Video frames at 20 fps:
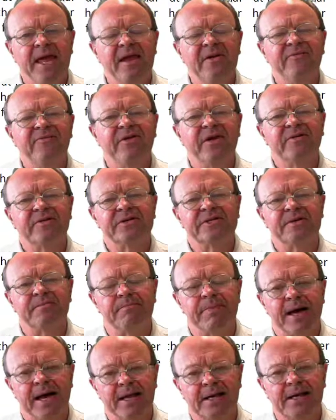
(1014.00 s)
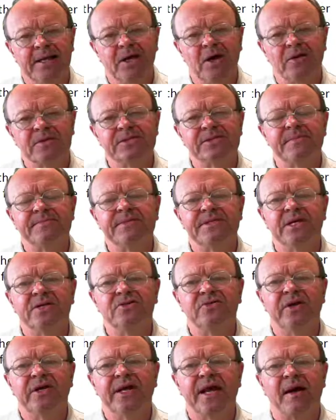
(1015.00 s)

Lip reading: If there are some partly owned subsidiary